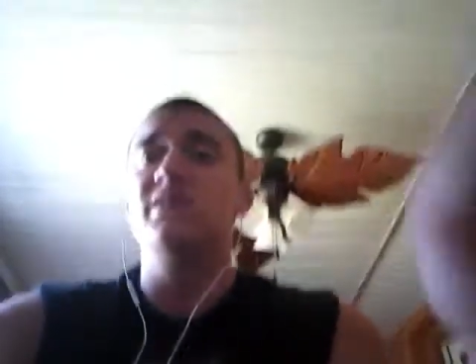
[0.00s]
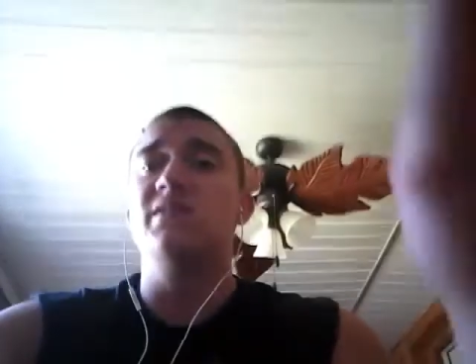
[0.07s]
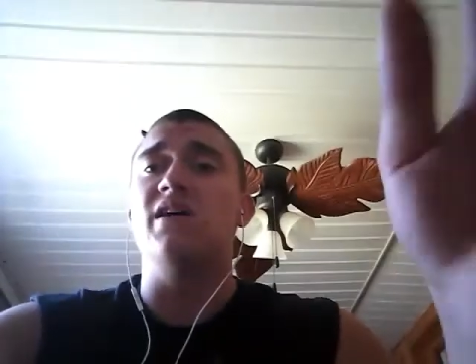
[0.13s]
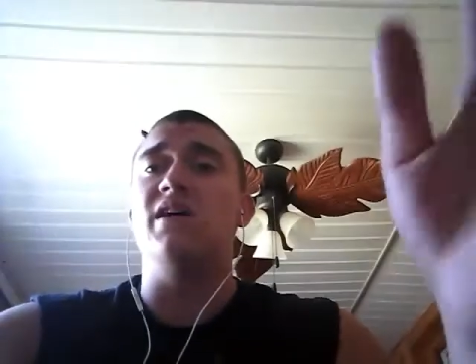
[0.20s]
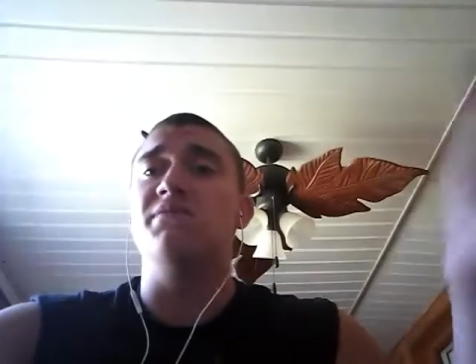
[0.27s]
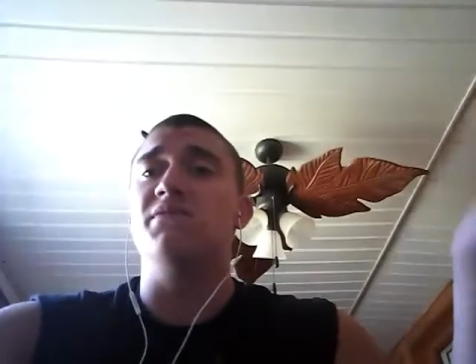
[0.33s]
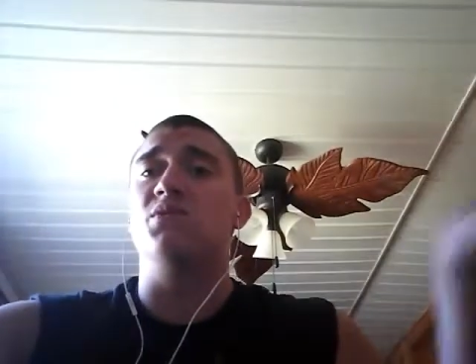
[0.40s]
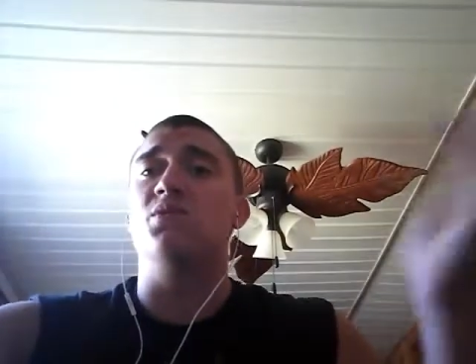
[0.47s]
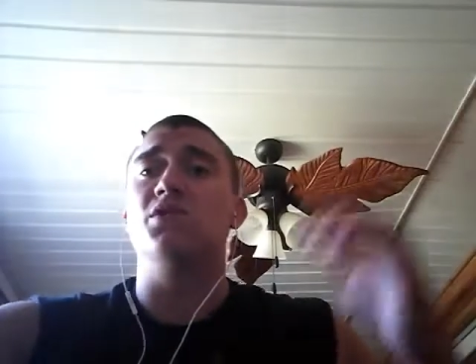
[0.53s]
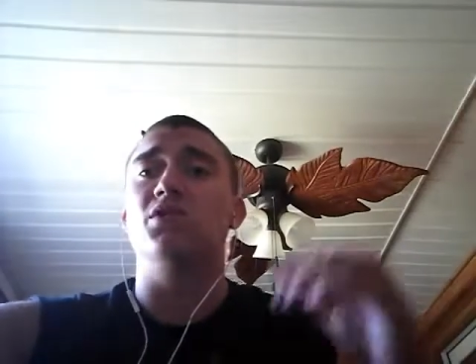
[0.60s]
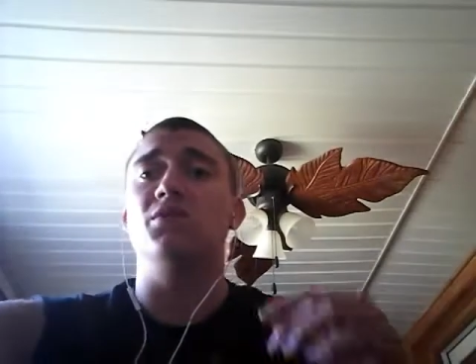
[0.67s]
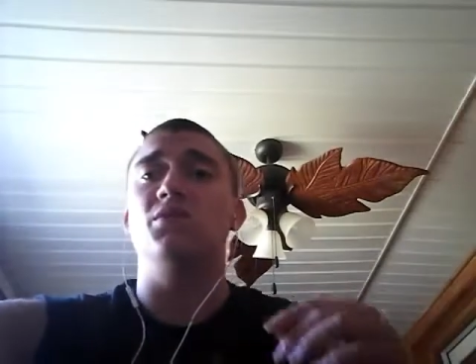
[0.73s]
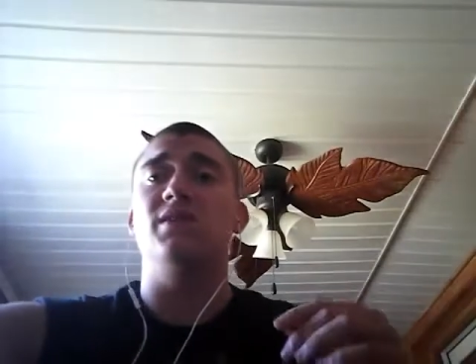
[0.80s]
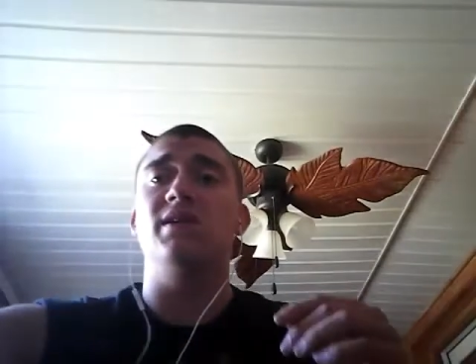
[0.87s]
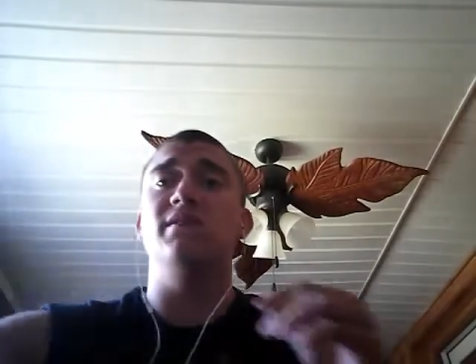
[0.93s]
off of
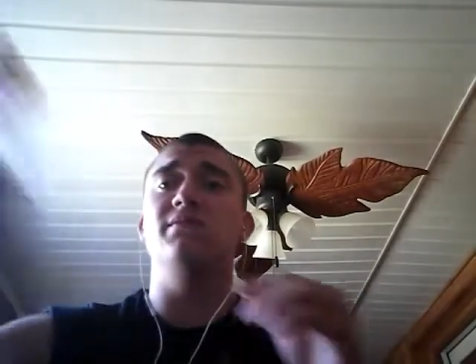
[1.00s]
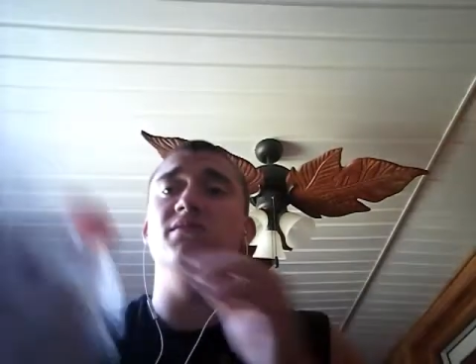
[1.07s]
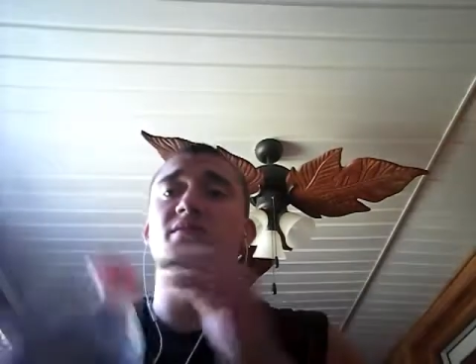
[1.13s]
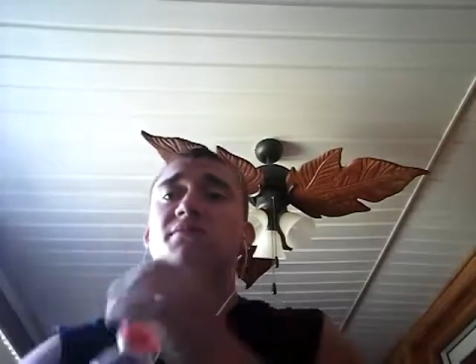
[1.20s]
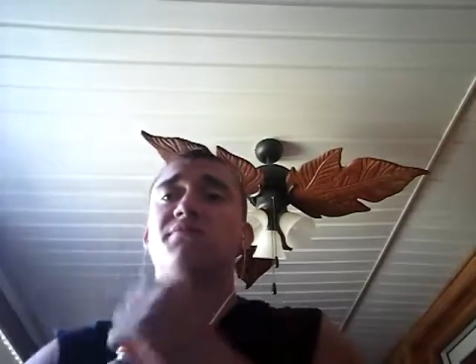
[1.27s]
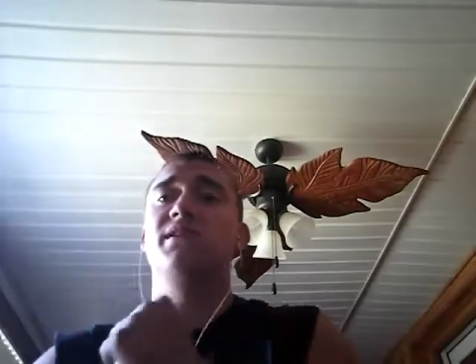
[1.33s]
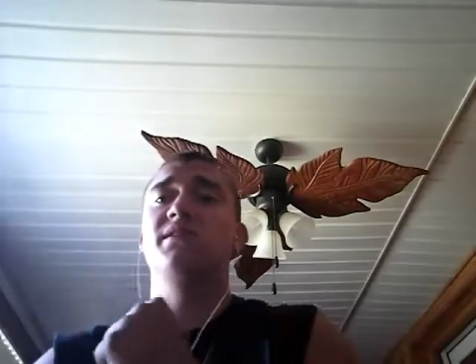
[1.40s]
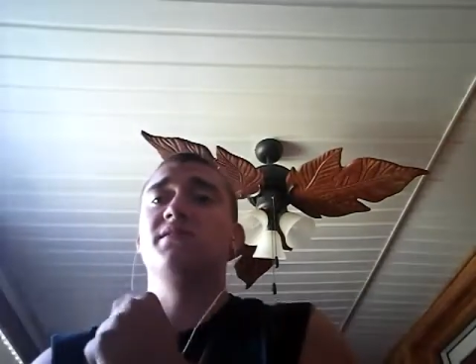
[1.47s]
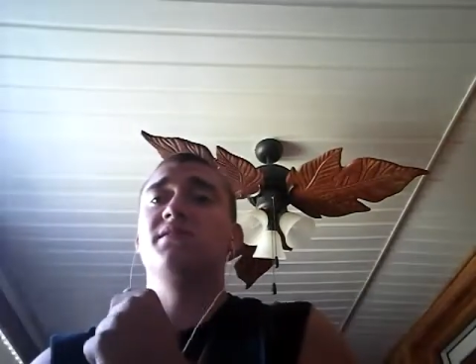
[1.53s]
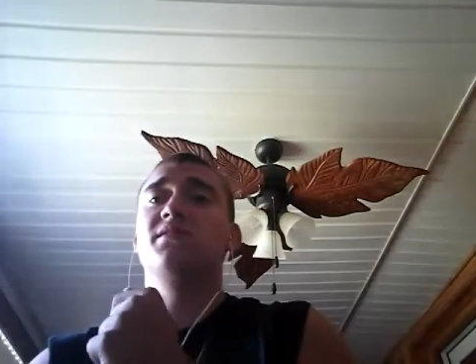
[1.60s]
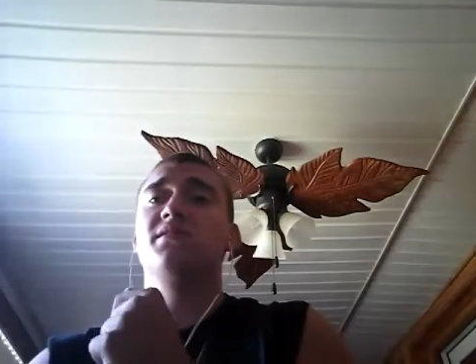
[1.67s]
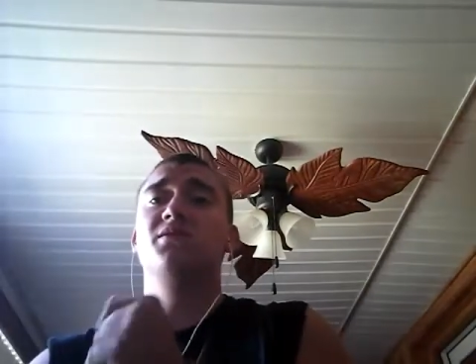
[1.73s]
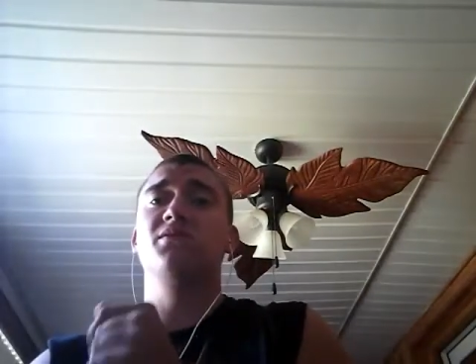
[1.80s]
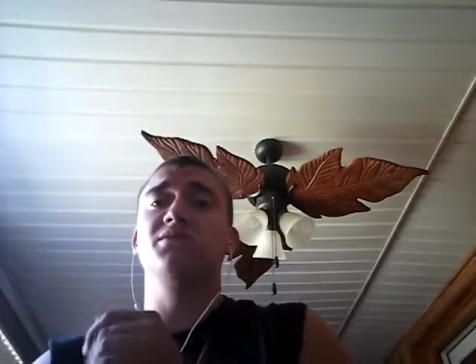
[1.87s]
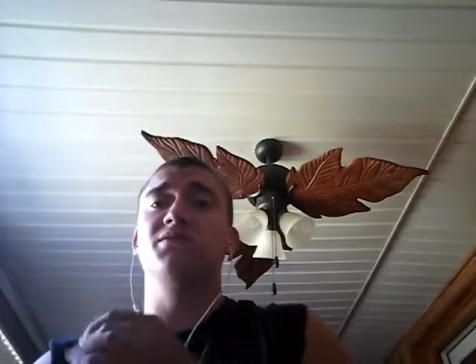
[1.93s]
work, whatever the fuck they're
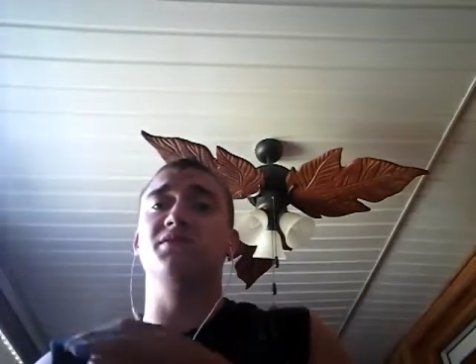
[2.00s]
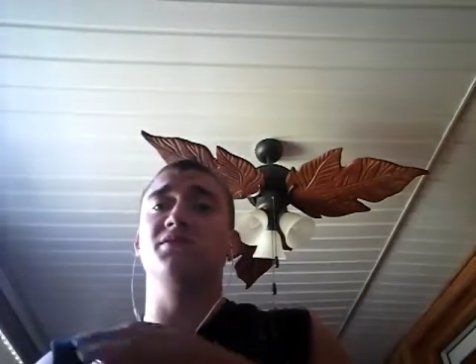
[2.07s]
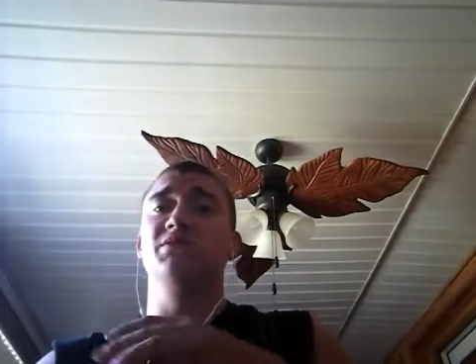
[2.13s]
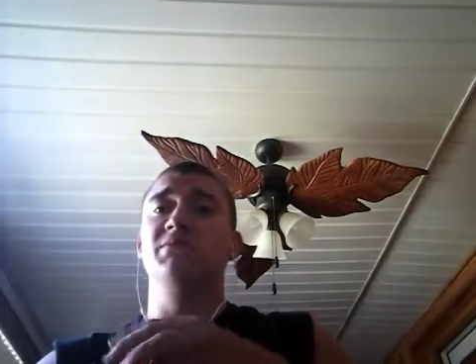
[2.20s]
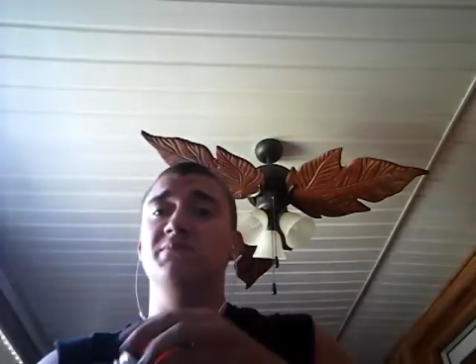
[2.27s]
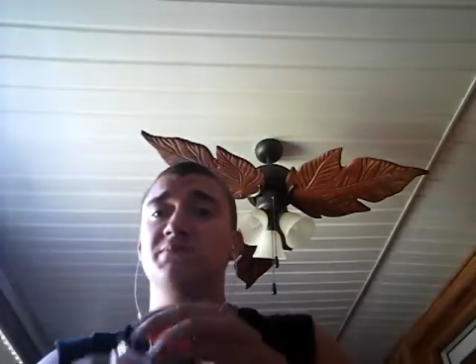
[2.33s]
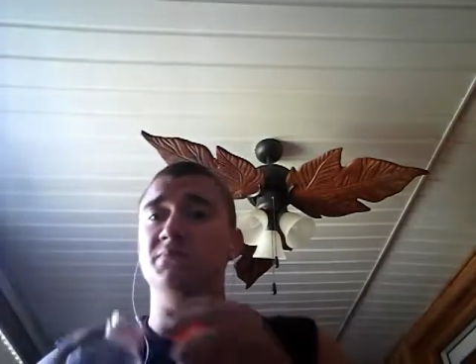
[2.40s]
going to.